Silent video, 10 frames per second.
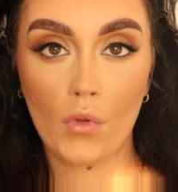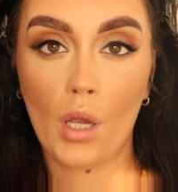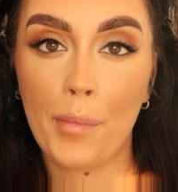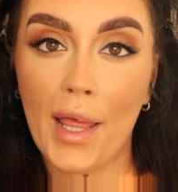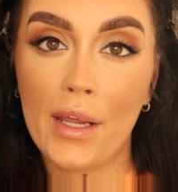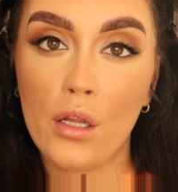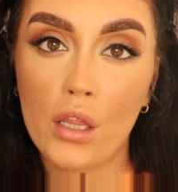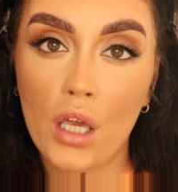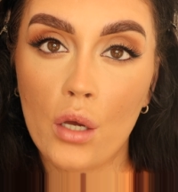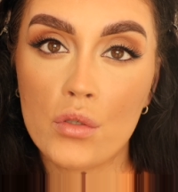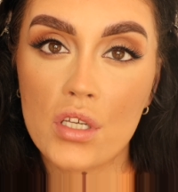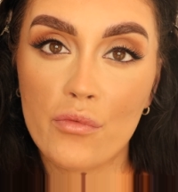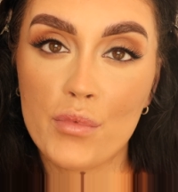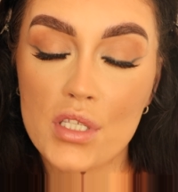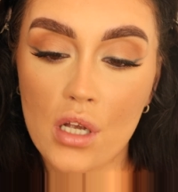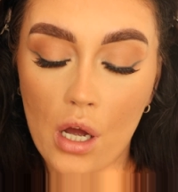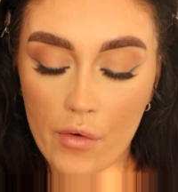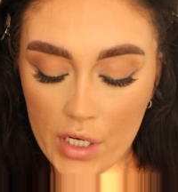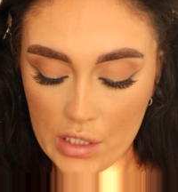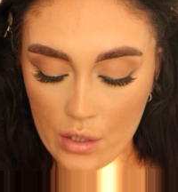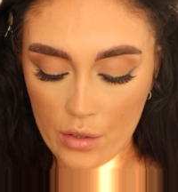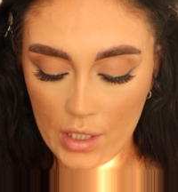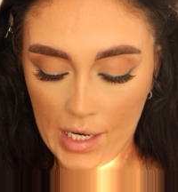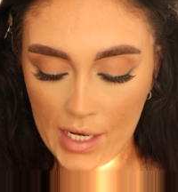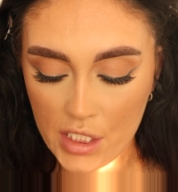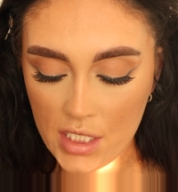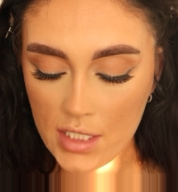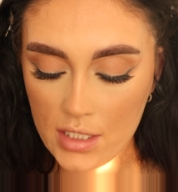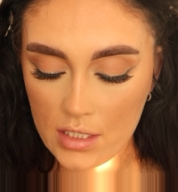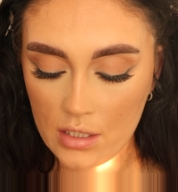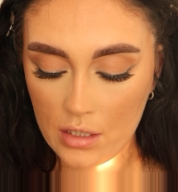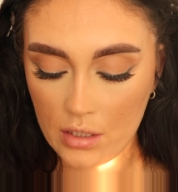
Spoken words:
Apply another coat of mascara to the lashes.